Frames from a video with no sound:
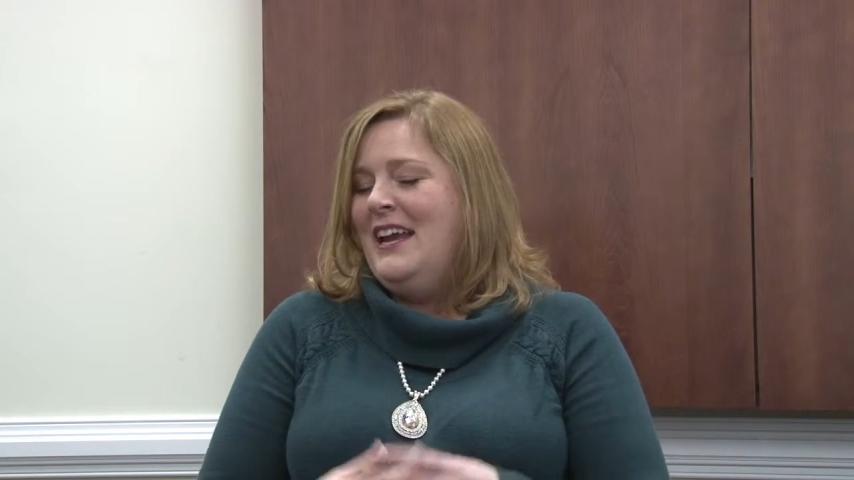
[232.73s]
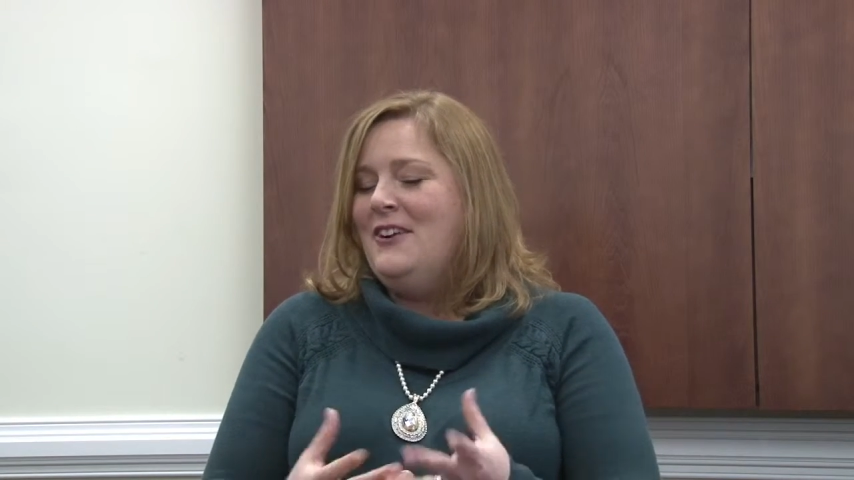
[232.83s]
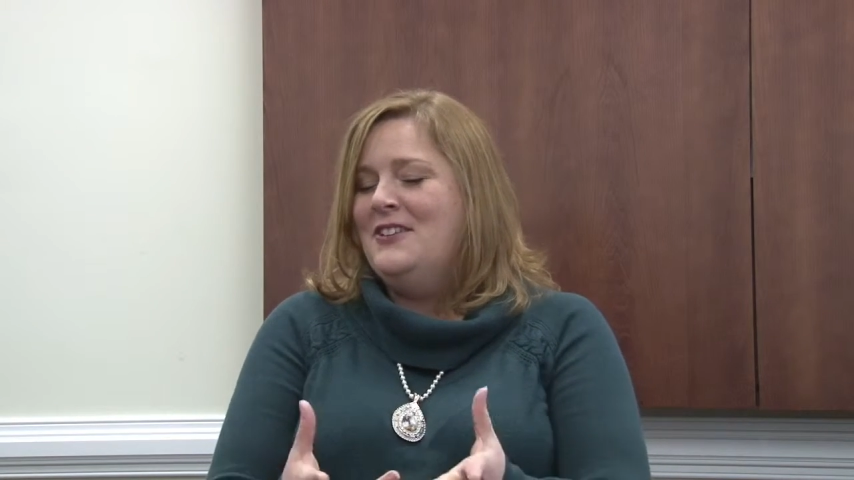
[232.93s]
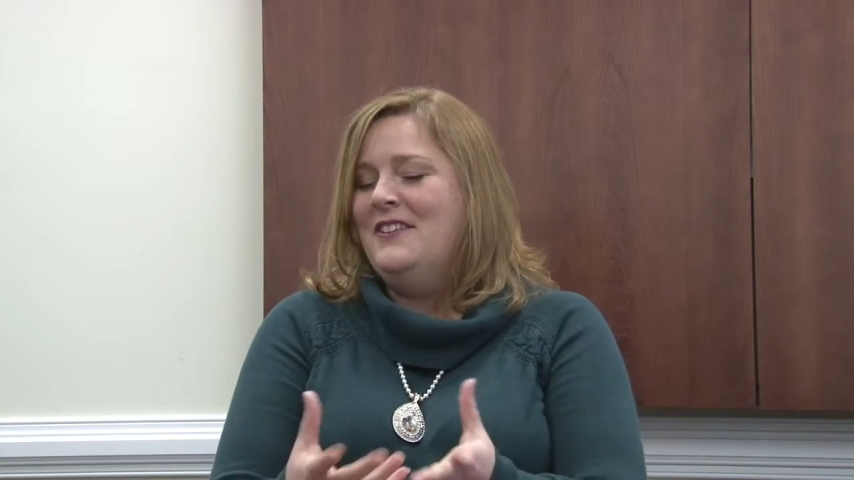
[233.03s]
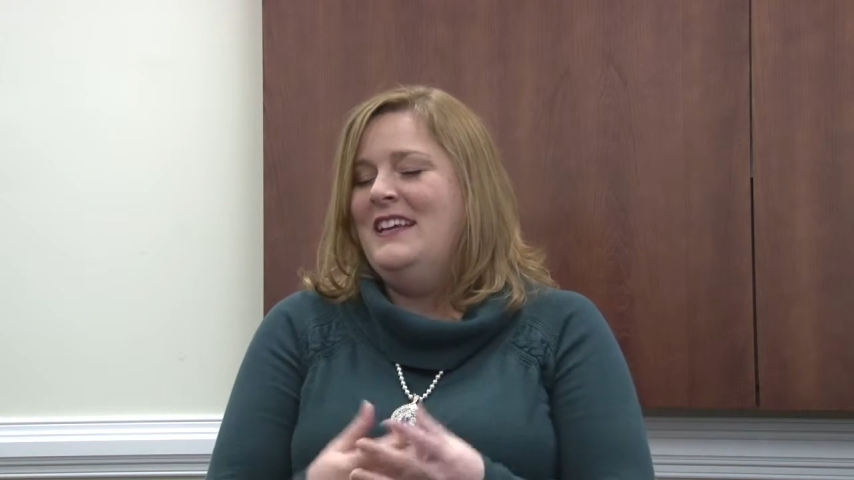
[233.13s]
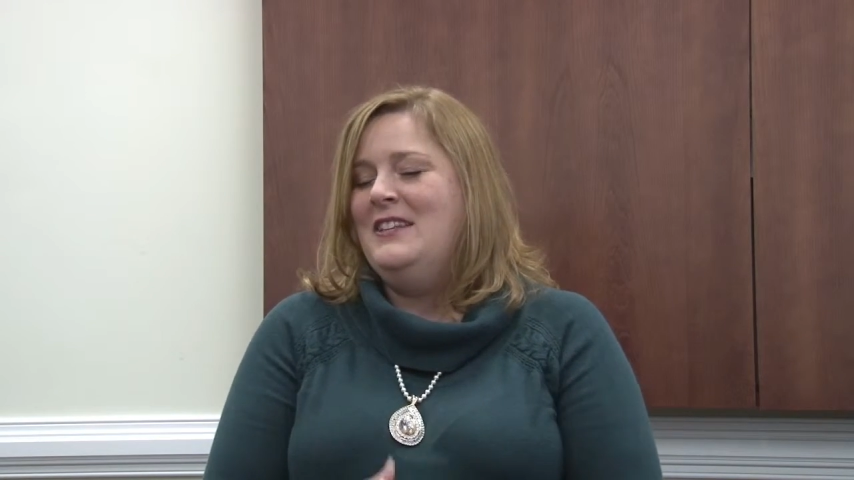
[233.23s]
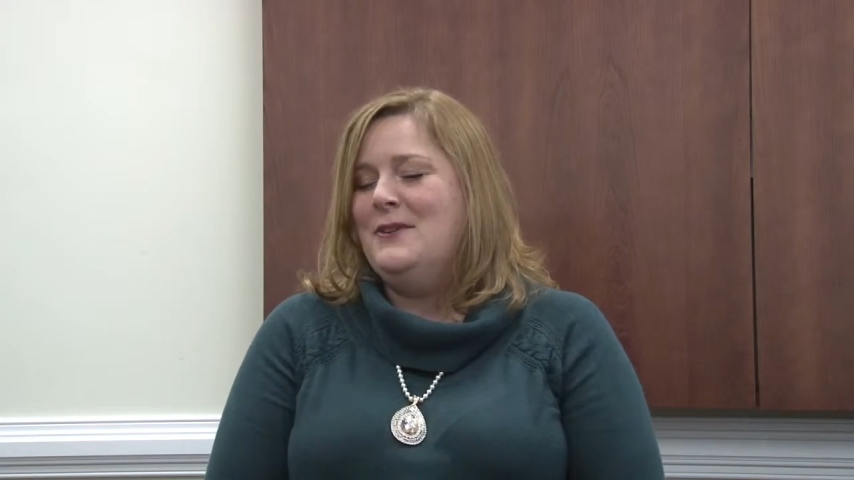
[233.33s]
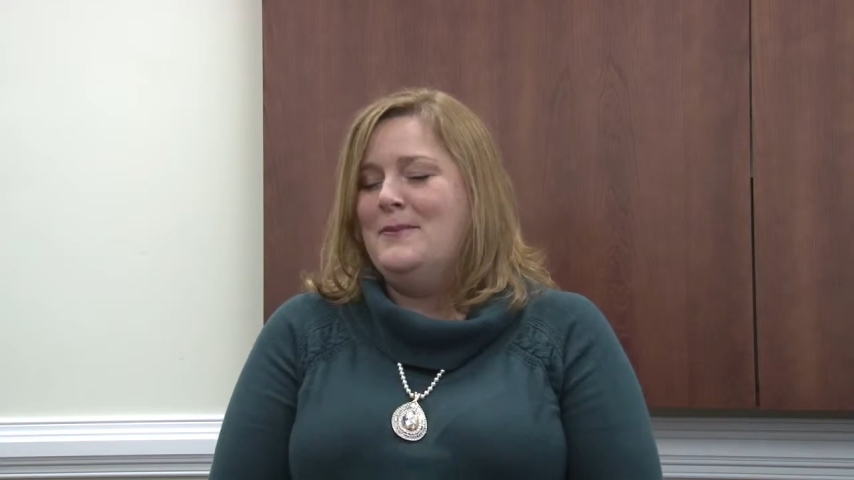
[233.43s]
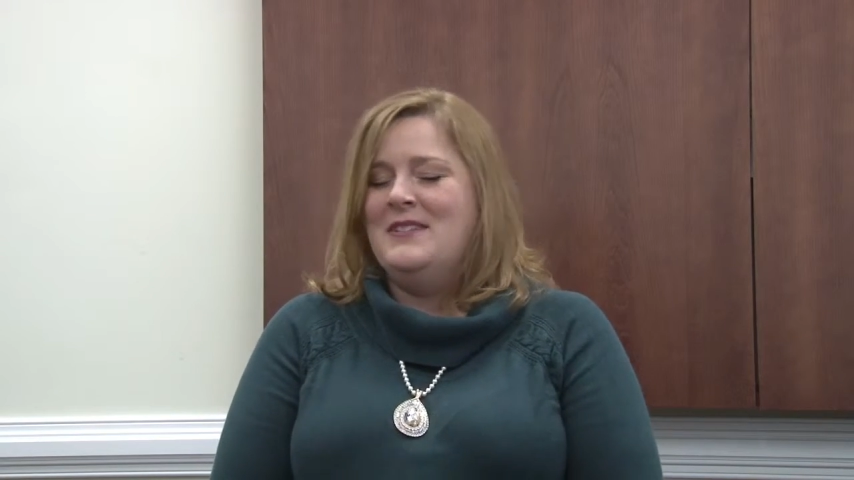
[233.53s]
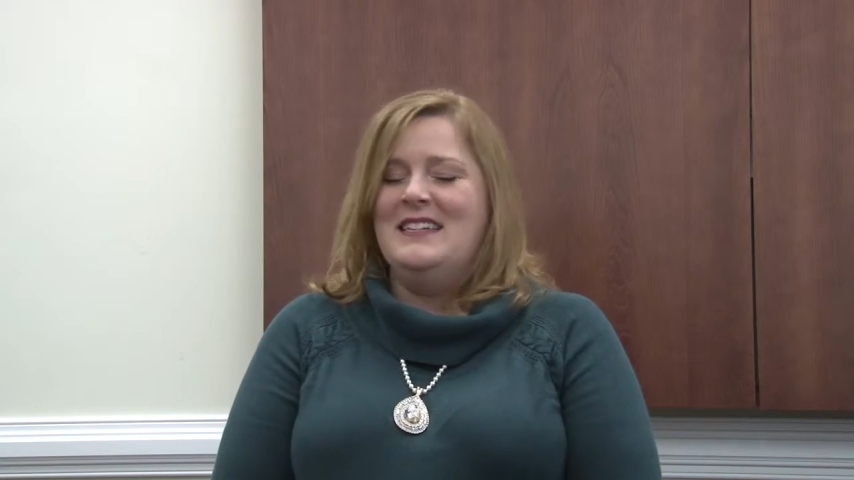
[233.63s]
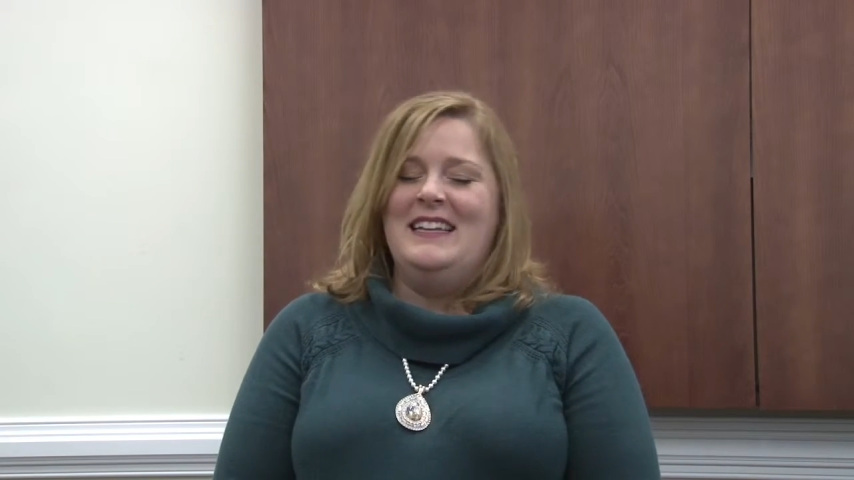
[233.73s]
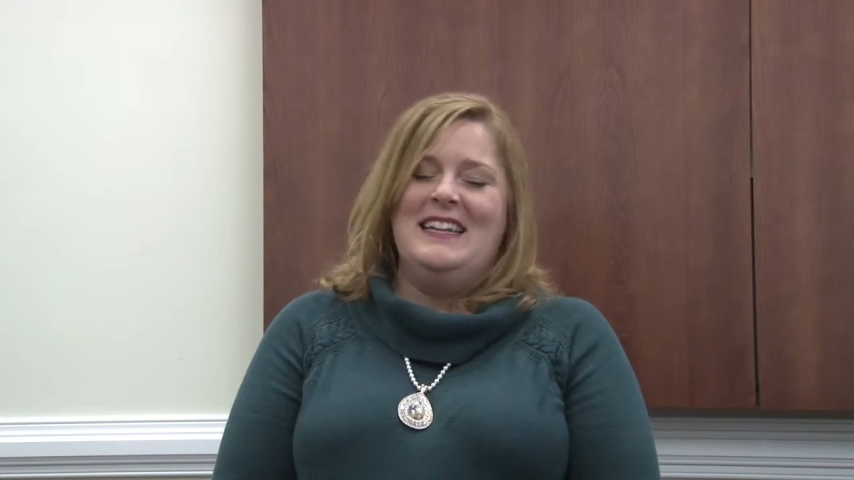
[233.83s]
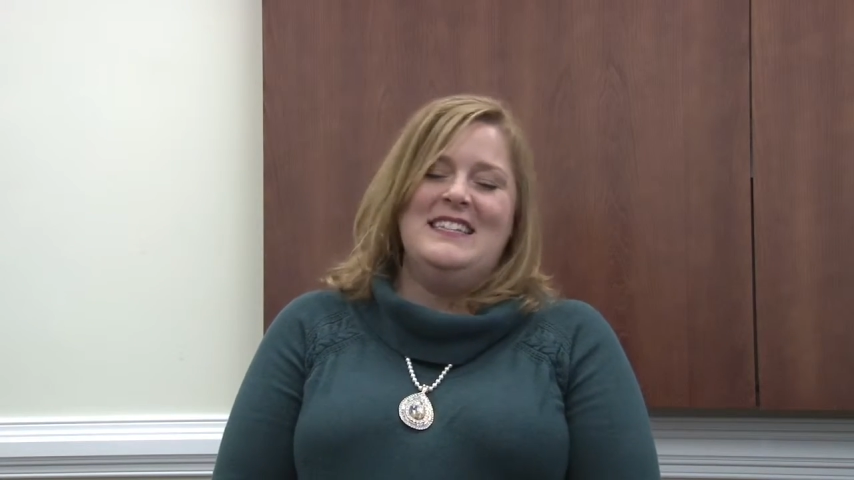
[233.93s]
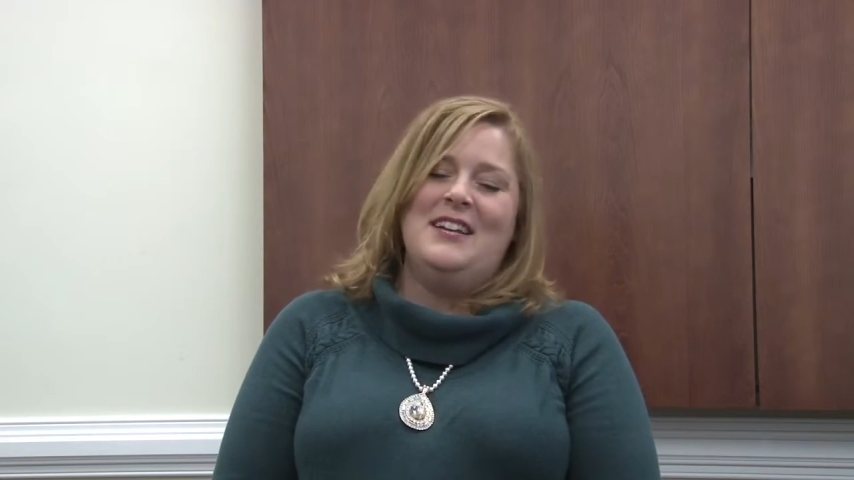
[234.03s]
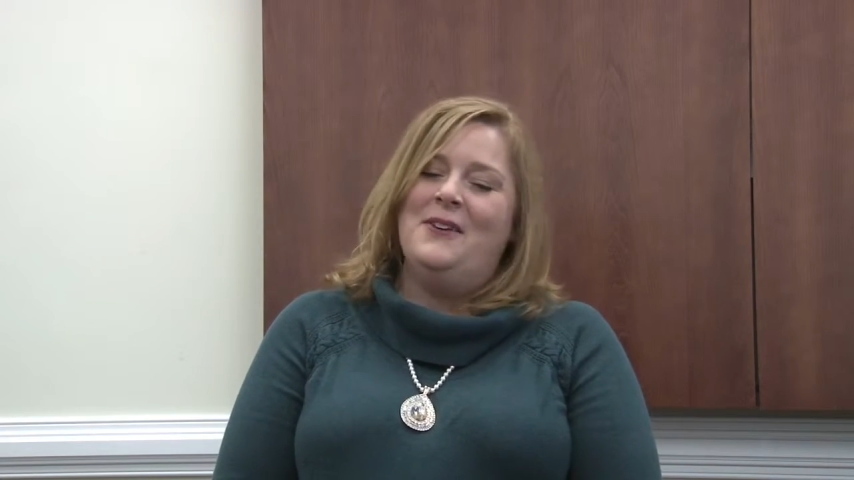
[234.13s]
character that he's
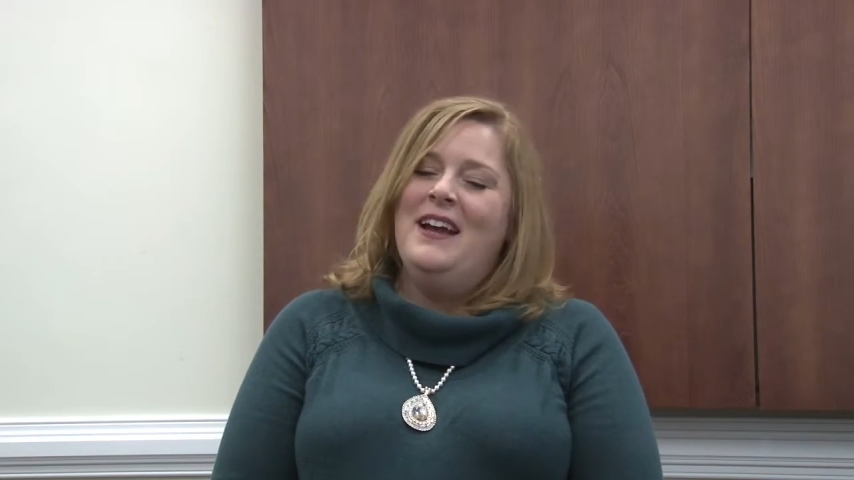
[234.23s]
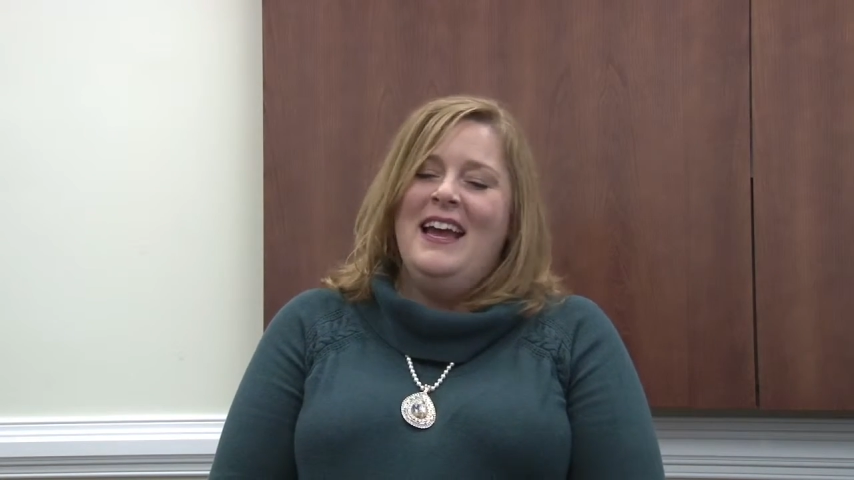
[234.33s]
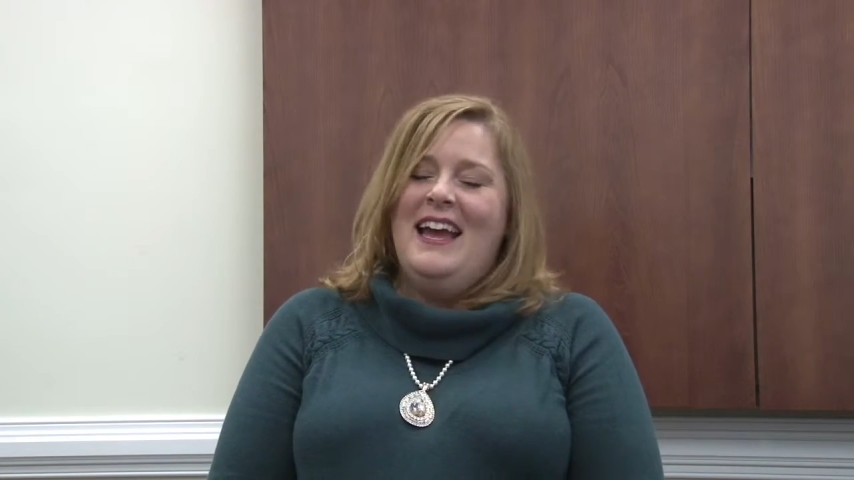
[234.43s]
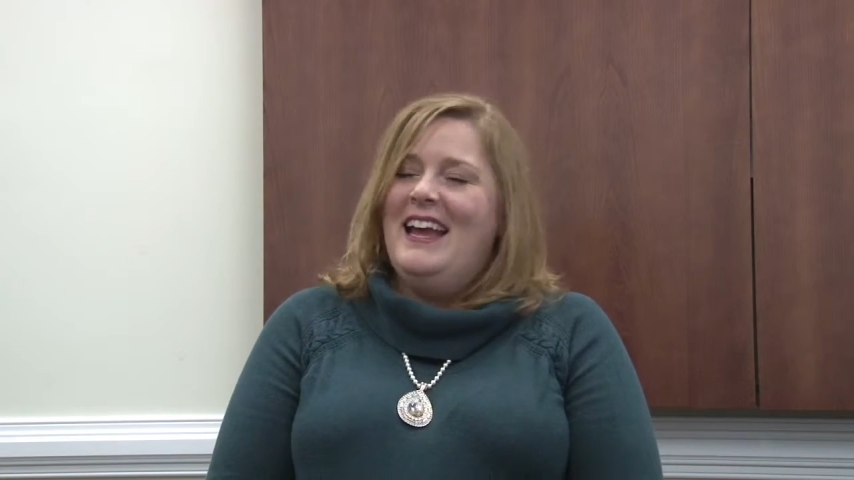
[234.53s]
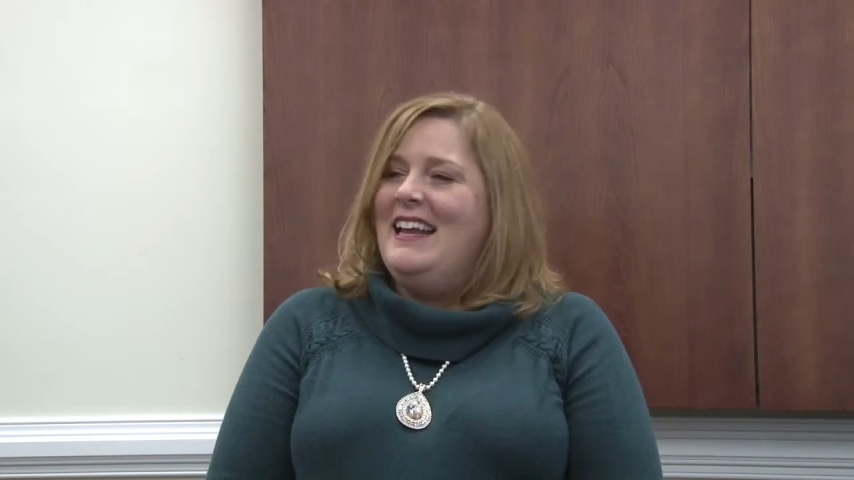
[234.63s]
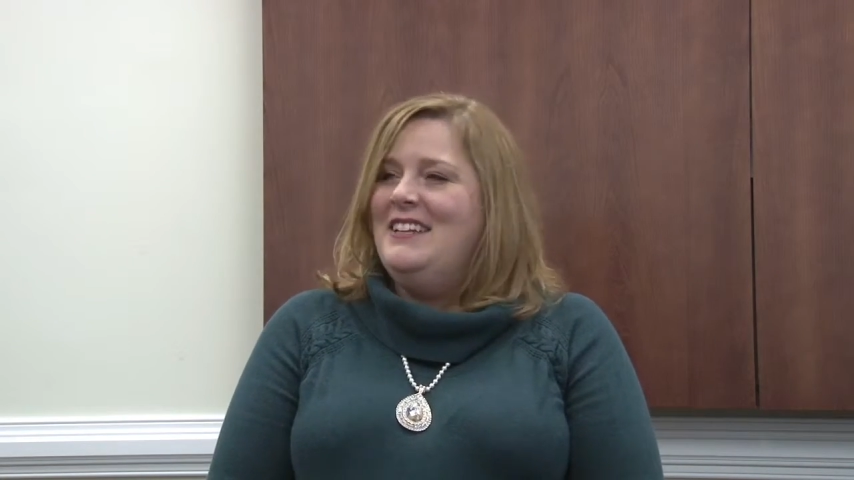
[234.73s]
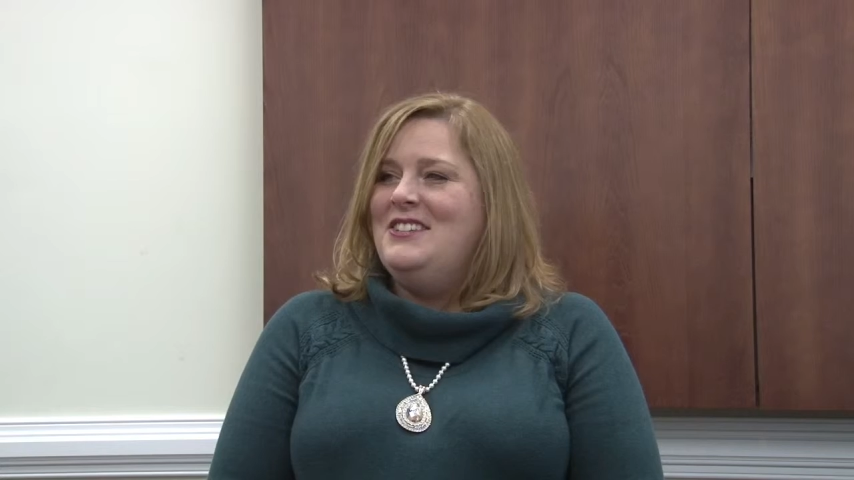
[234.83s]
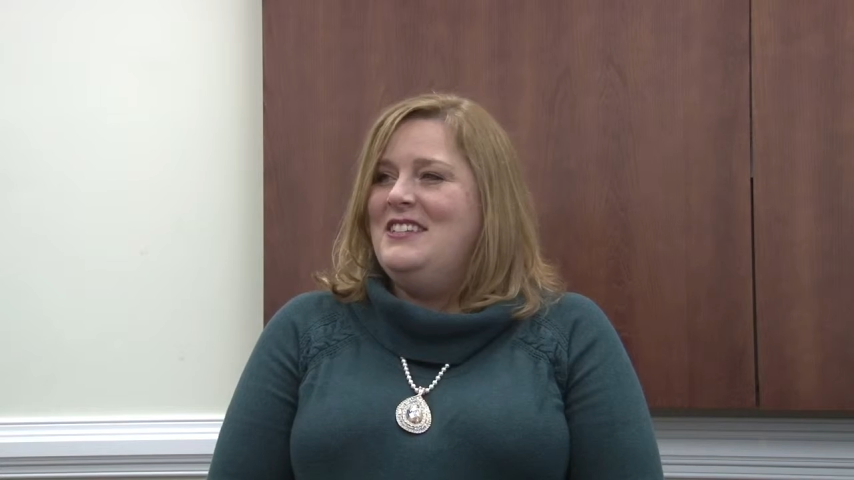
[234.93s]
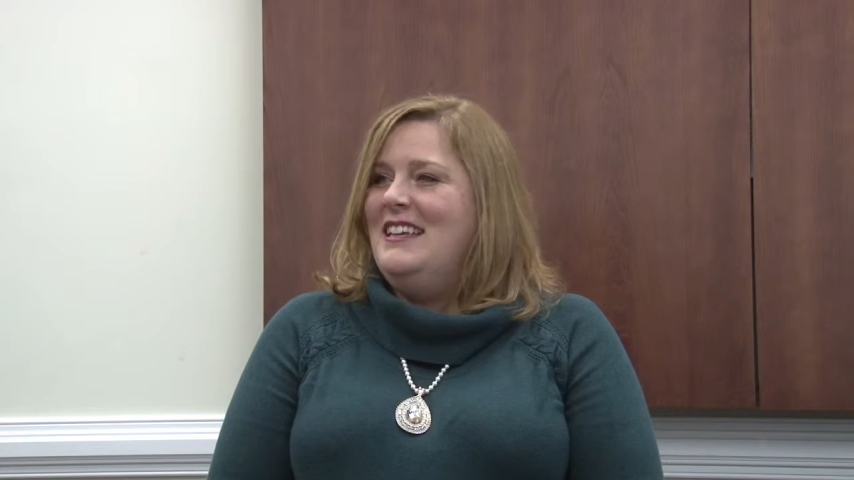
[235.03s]
representing. So he